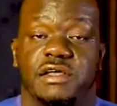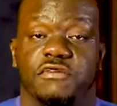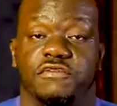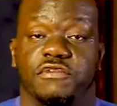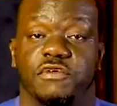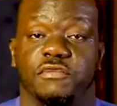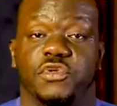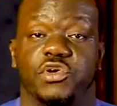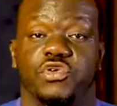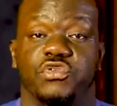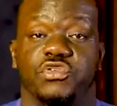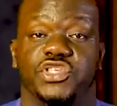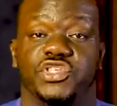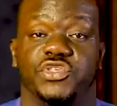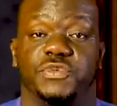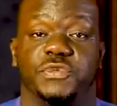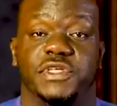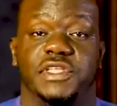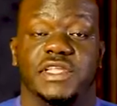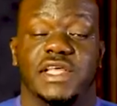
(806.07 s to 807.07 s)
from the Holy
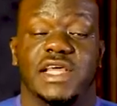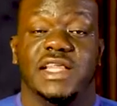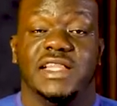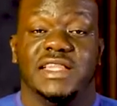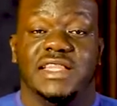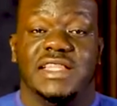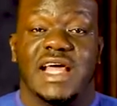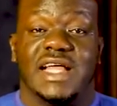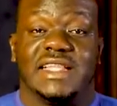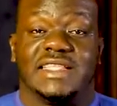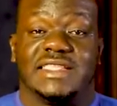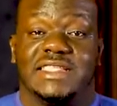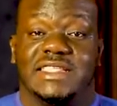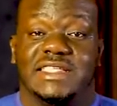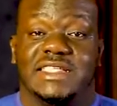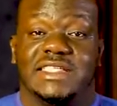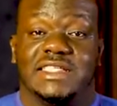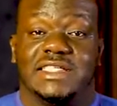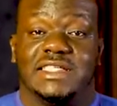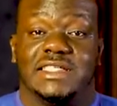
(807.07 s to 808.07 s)
Spirit, that
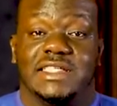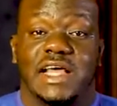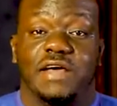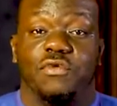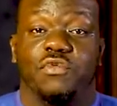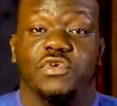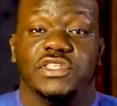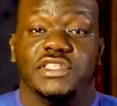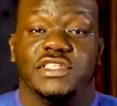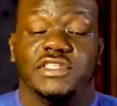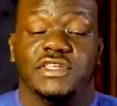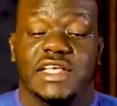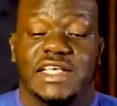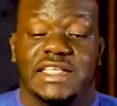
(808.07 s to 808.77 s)
teaching, now what's it?